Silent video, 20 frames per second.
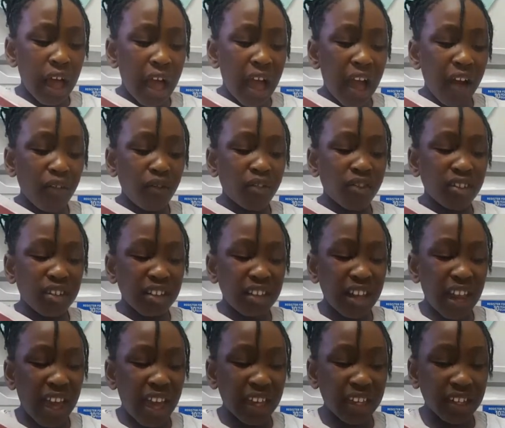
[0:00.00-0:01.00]
out
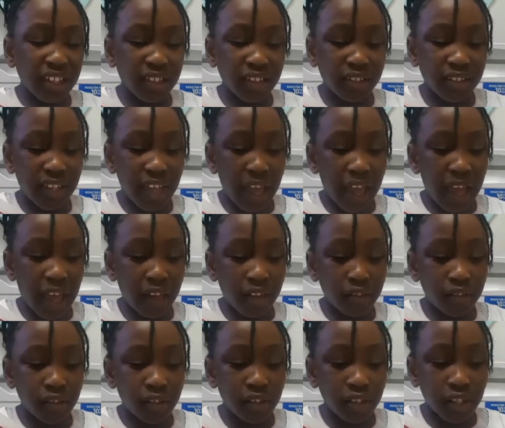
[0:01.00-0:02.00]
like that,
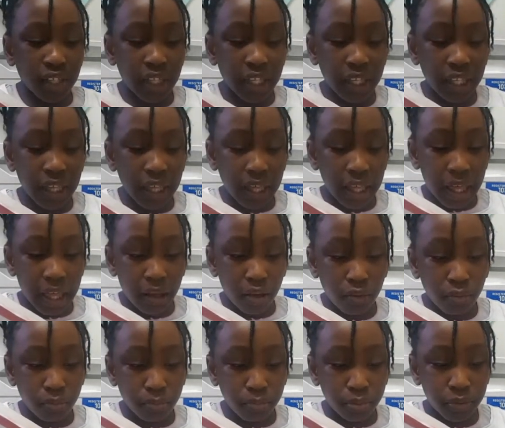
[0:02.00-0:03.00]
it
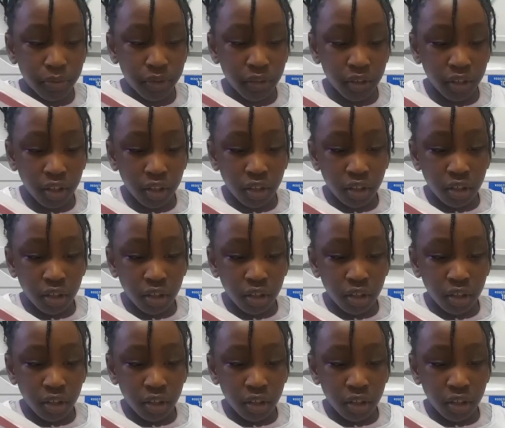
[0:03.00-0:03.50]
helps